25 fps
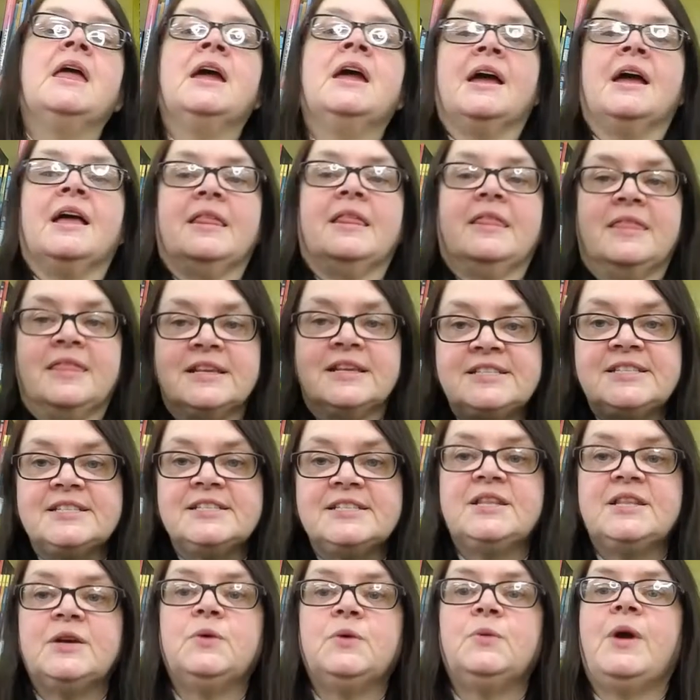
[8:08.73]
This
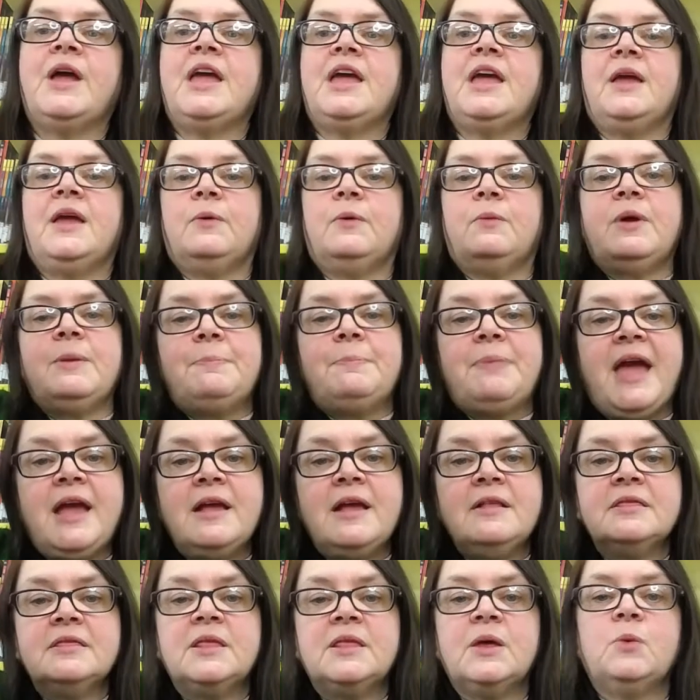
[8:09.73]
is the way we
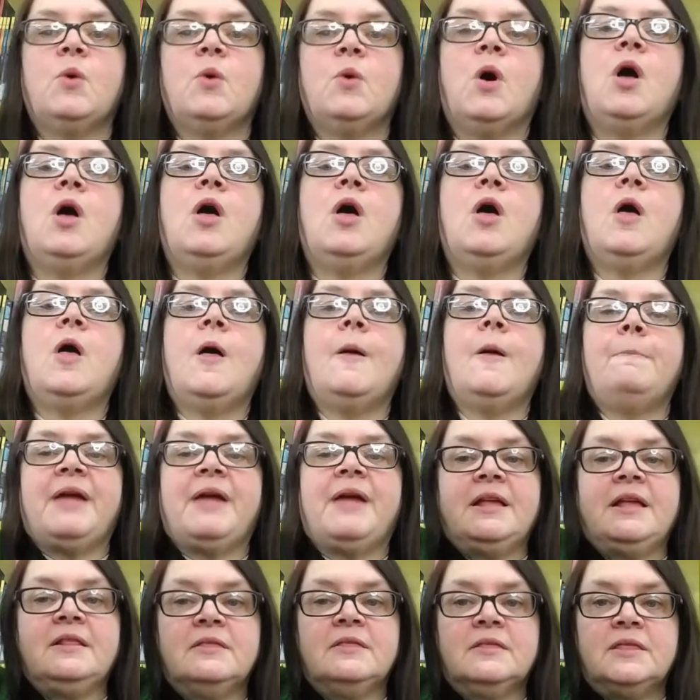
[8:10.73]
paint the wall,
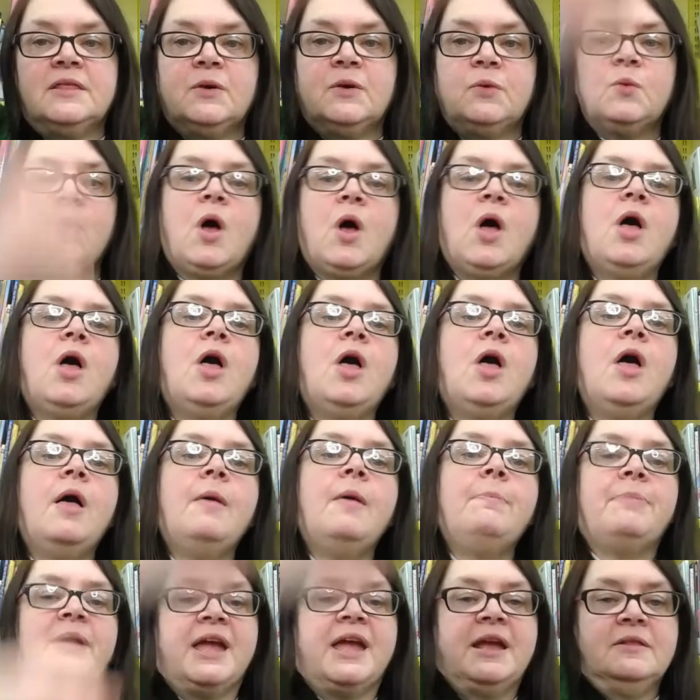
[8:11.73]
paint the wall,
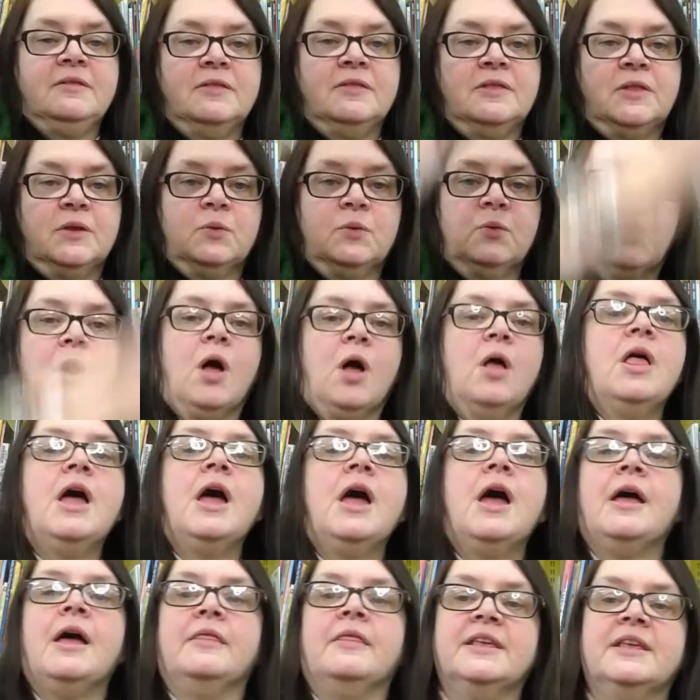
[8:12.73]
paint the wall.
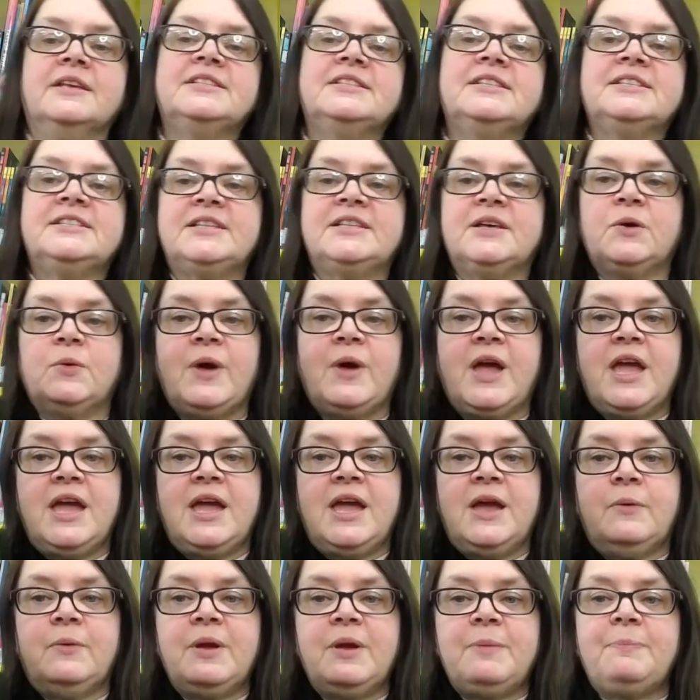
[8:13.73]
This is the
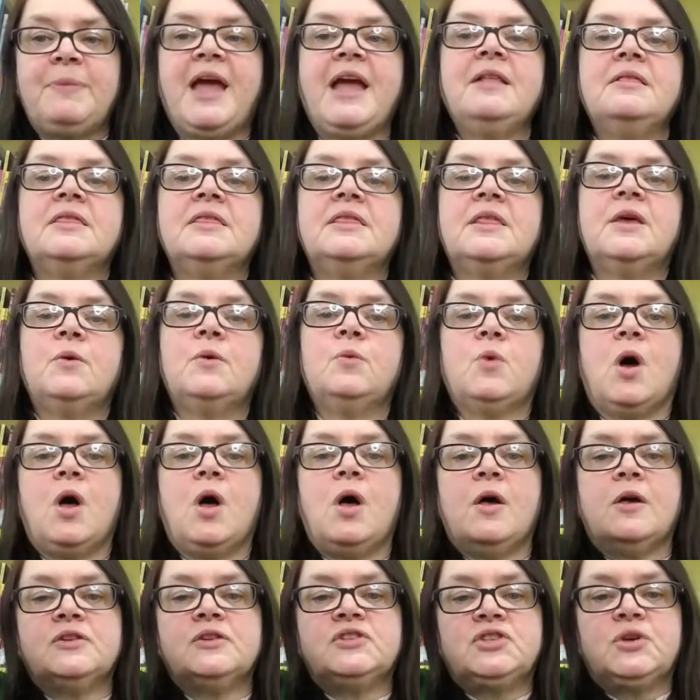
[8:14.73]
way we paint the
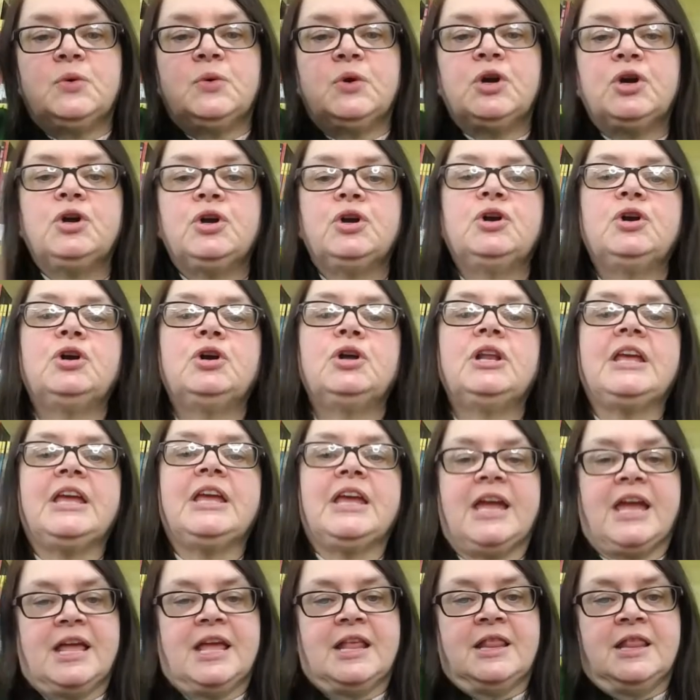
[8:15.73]
wall so early
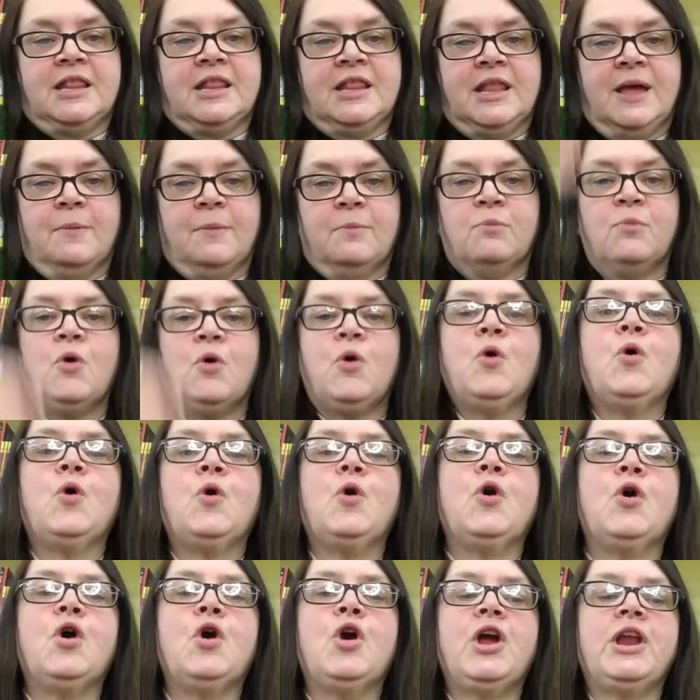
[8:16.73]
in the
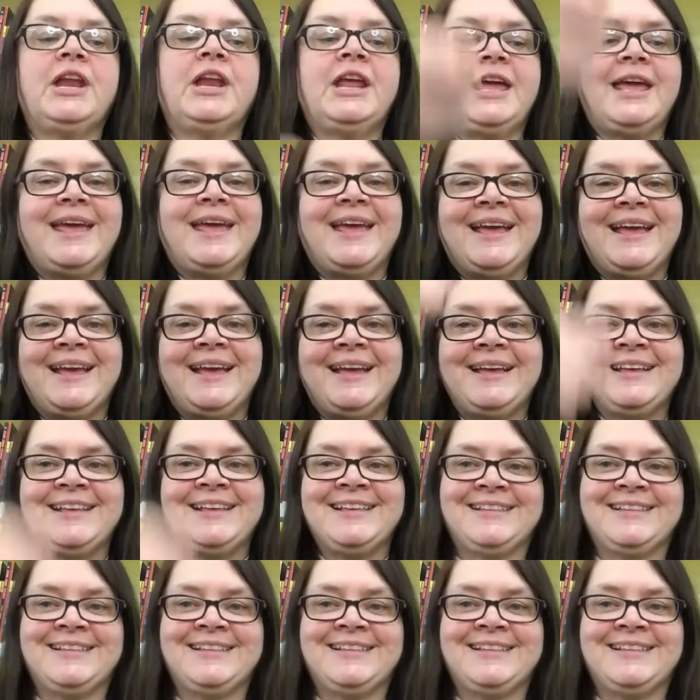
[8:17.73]
morning.